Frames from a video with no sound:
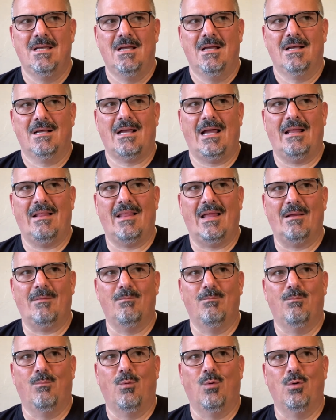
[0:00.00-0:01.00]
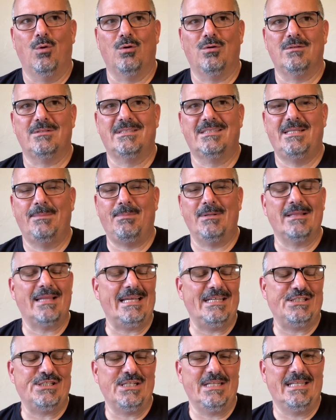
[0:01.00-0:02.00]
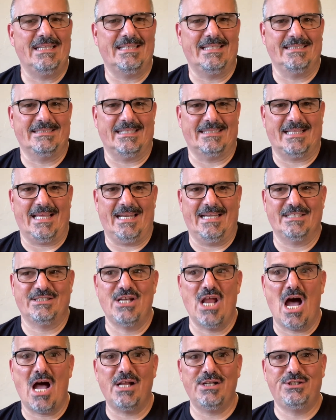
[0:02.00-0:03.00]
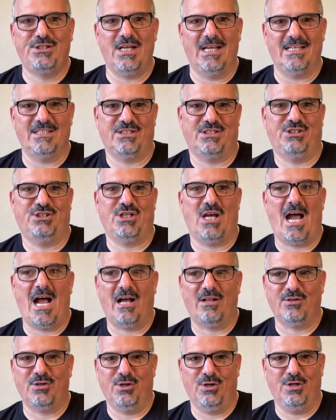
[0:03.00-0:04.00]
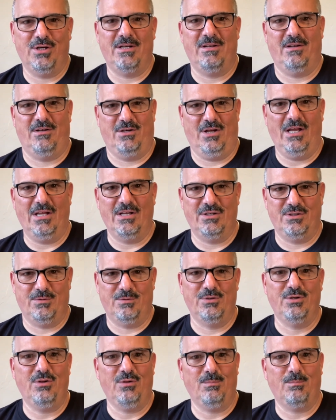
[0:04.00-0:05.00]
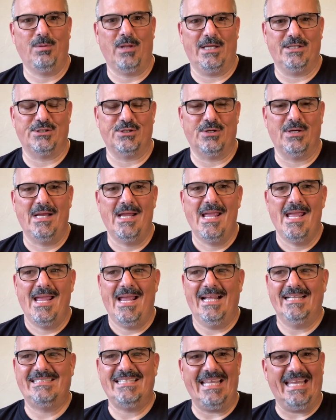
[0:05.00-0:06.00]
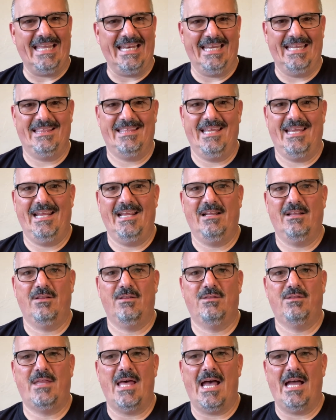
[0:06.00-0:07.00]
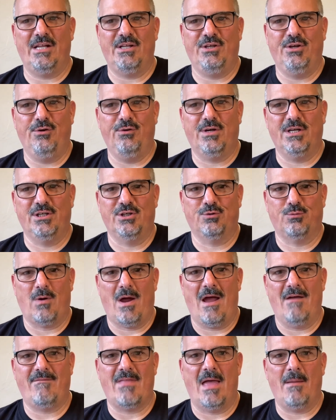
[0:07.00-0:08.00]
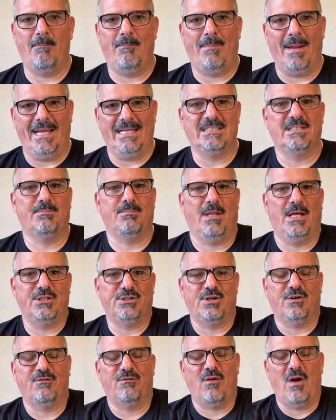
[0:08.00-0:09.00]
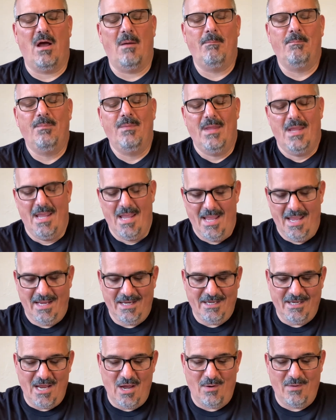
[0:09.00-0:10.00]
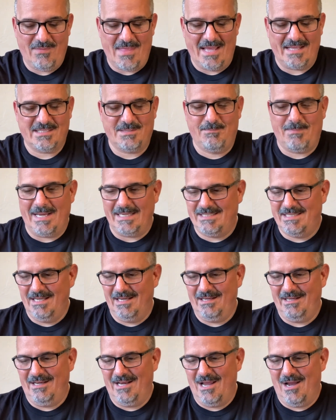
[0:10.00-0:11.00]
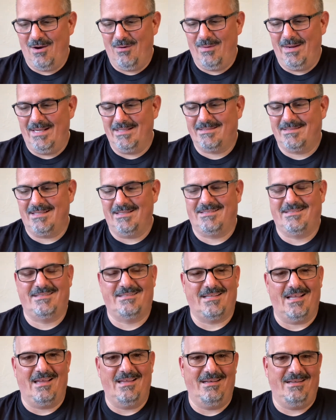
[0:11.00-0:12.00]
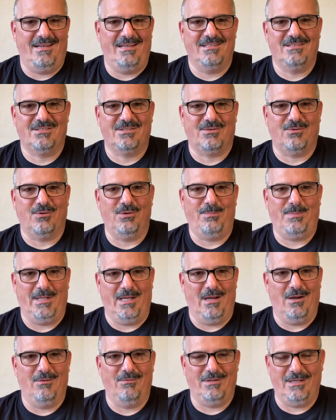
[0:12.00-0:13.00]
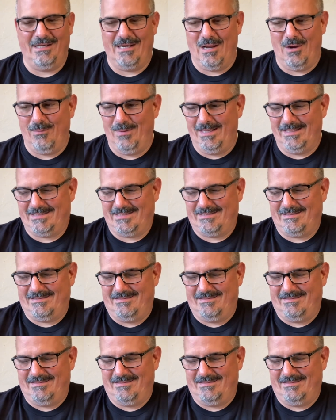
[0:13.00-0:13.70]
kind of like moral stipulation and things like that. It's not just childhood pleasure. It's anything that you can derive that base pleasure from, and that's basic, it's the sun in Scorpio, it's